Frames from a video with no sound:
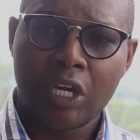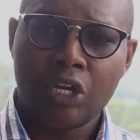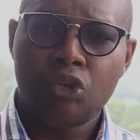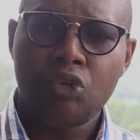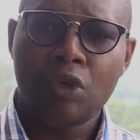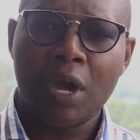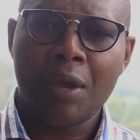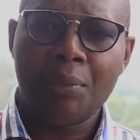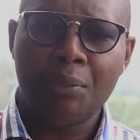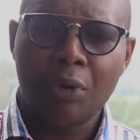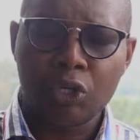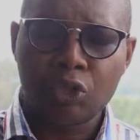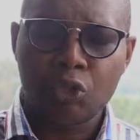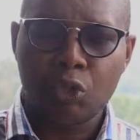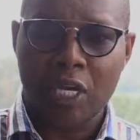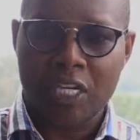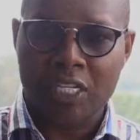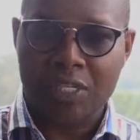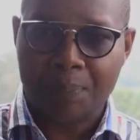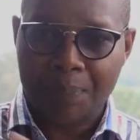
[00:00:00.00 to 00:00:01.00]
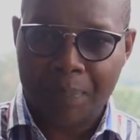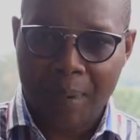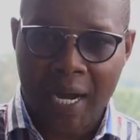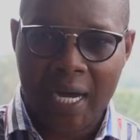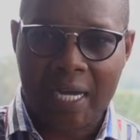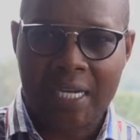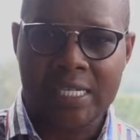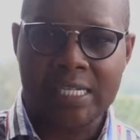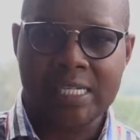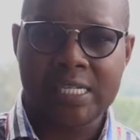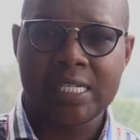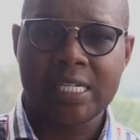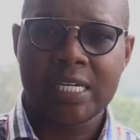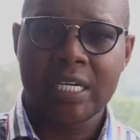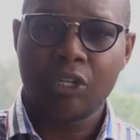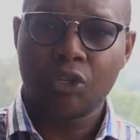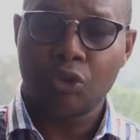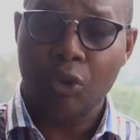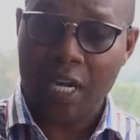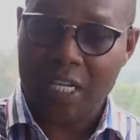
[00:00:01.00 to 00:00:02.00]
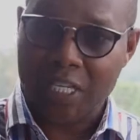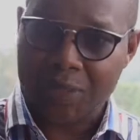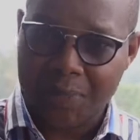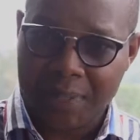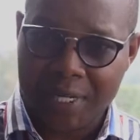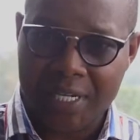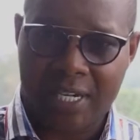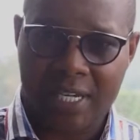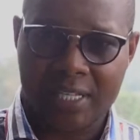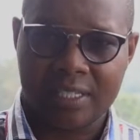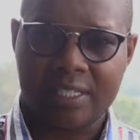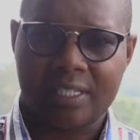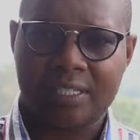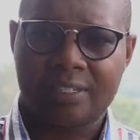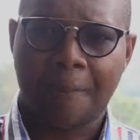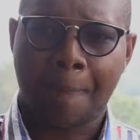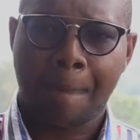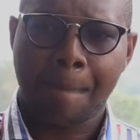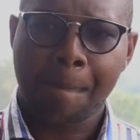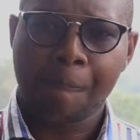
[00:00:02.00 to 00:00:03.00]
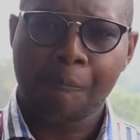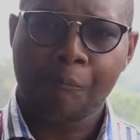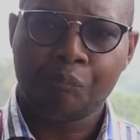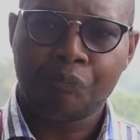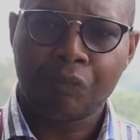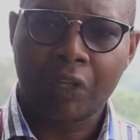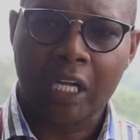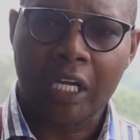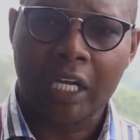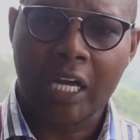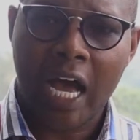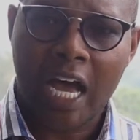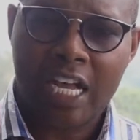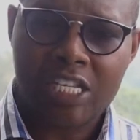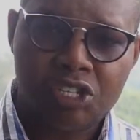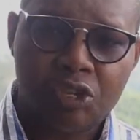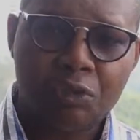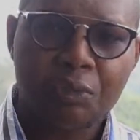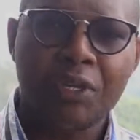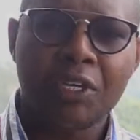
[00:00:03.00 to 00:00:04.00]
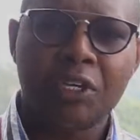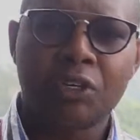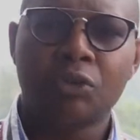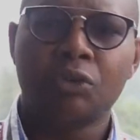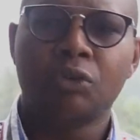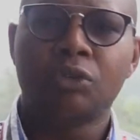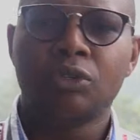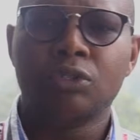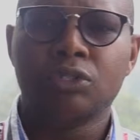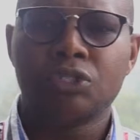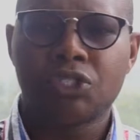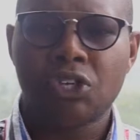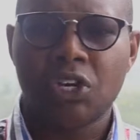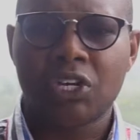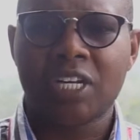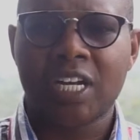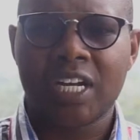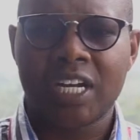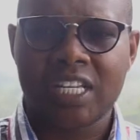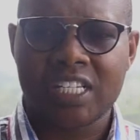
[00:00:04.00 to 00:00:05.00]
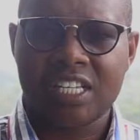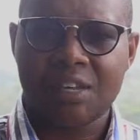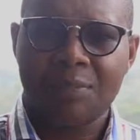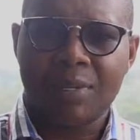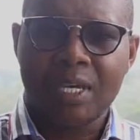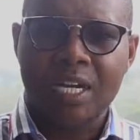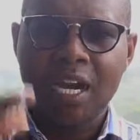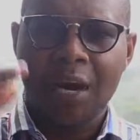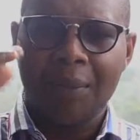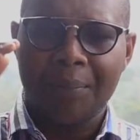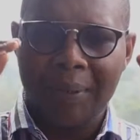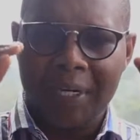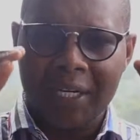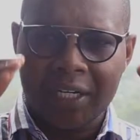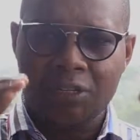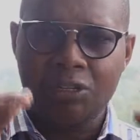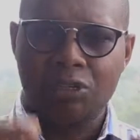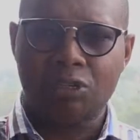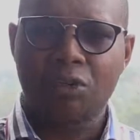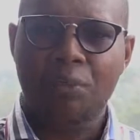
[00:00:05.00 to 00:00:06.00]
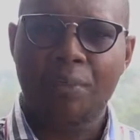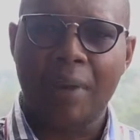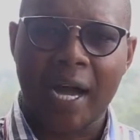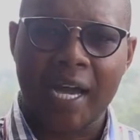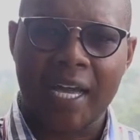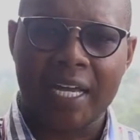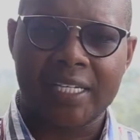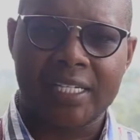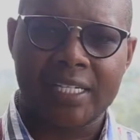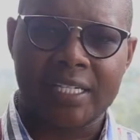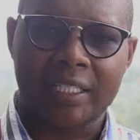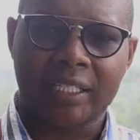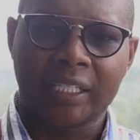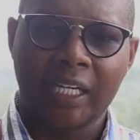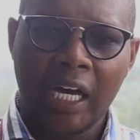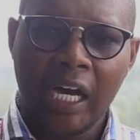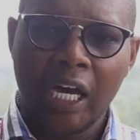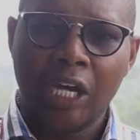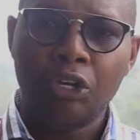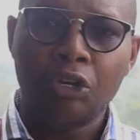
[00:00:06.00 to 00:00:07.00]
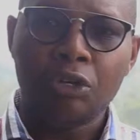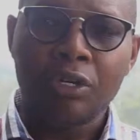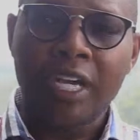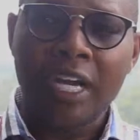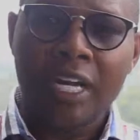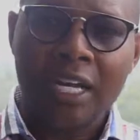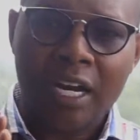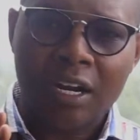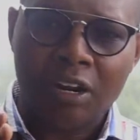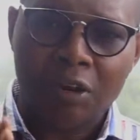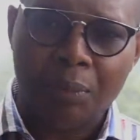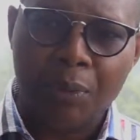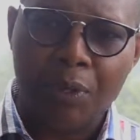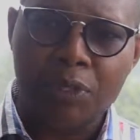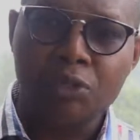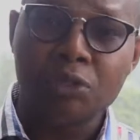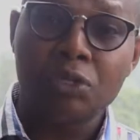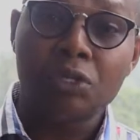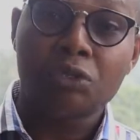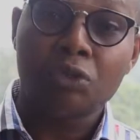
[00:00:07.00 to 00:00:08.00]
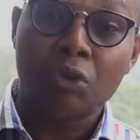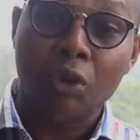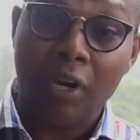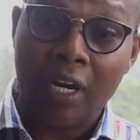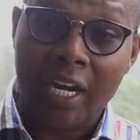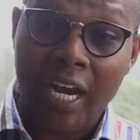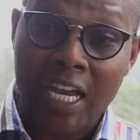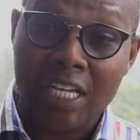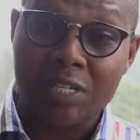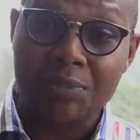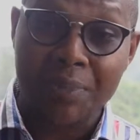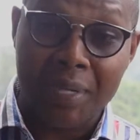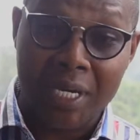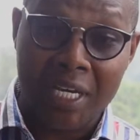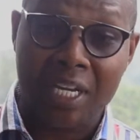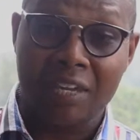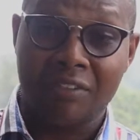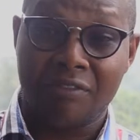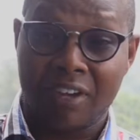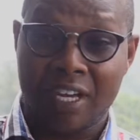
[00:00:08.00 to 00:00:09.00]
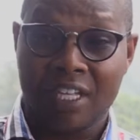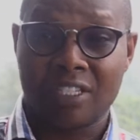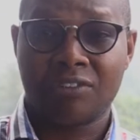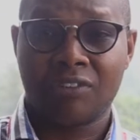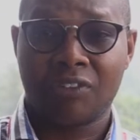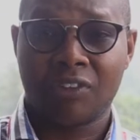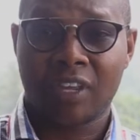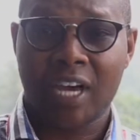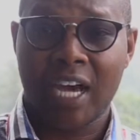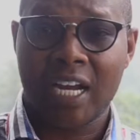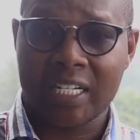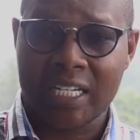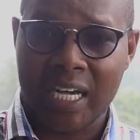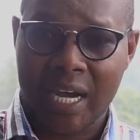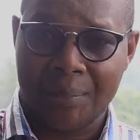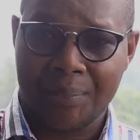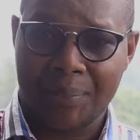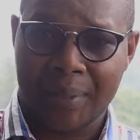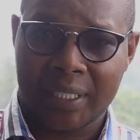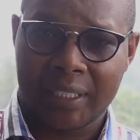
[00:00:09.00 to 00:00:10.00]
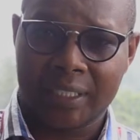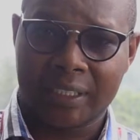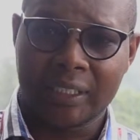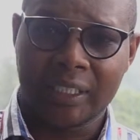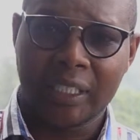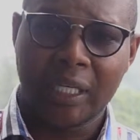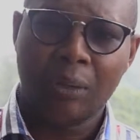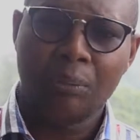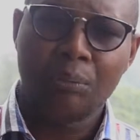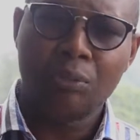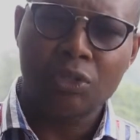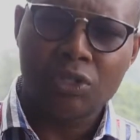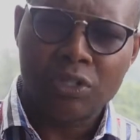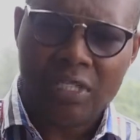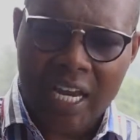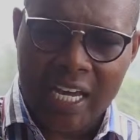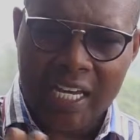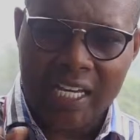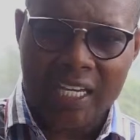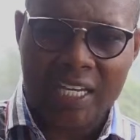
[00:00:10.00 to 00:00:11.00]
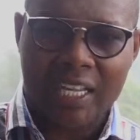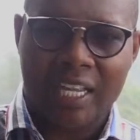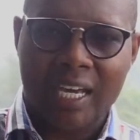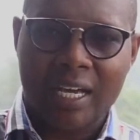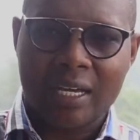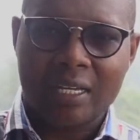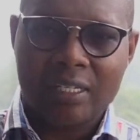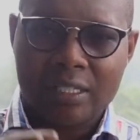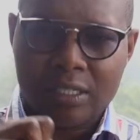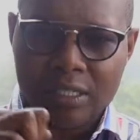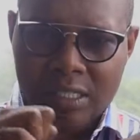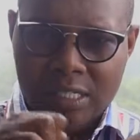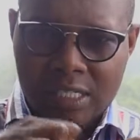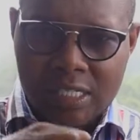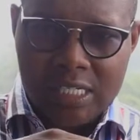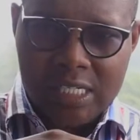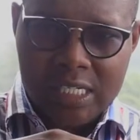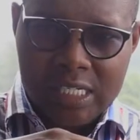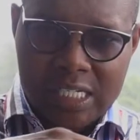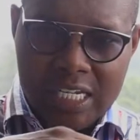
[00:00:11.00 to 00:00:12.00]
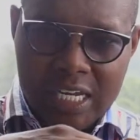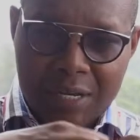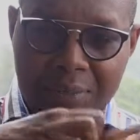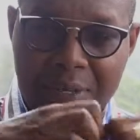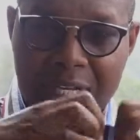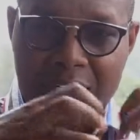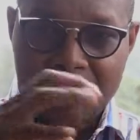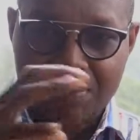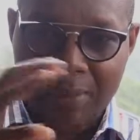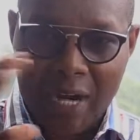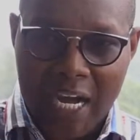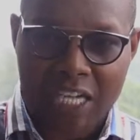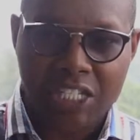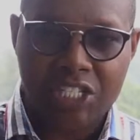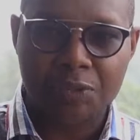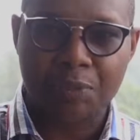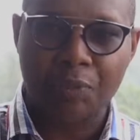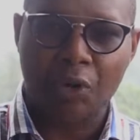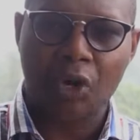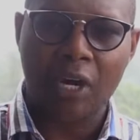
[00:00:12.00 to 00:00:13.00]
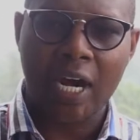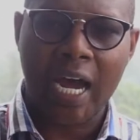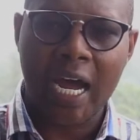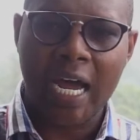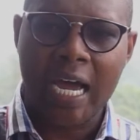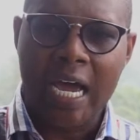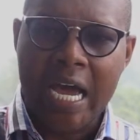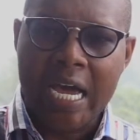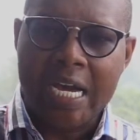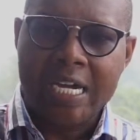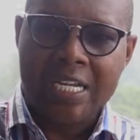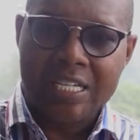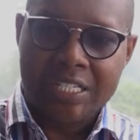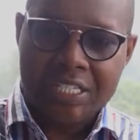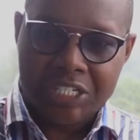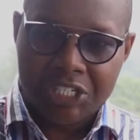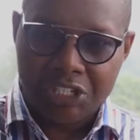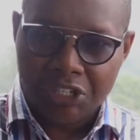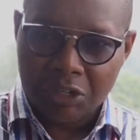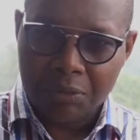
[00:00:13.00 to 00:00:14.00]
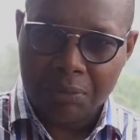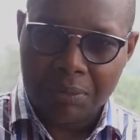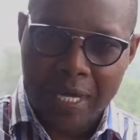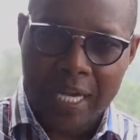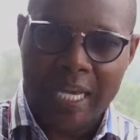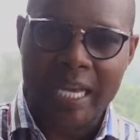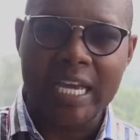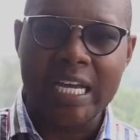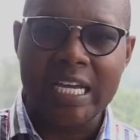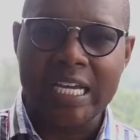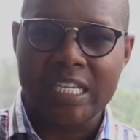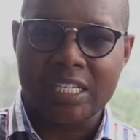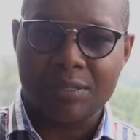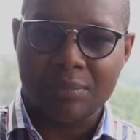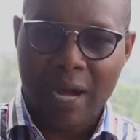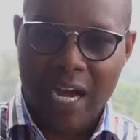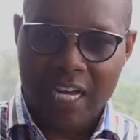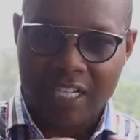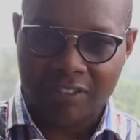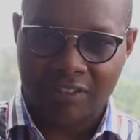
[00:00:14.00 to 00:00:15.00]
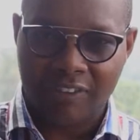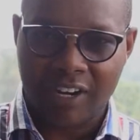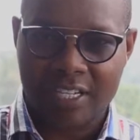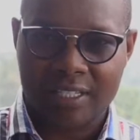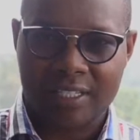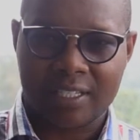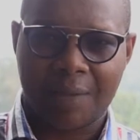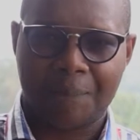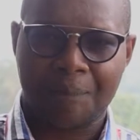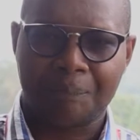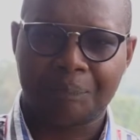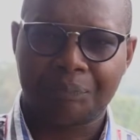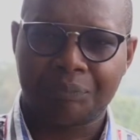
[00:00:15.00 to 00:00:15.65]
you are able to expand your experience. Assuming you join an SME company to do marketing, you get an opportunity to organize big events for that company. Most likely the team is much smaller, decision making is much faster.